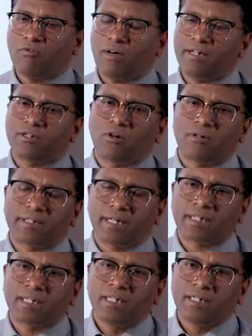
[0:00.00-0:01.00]
a valid
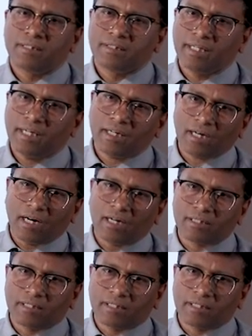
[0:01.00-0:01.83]
contract, there are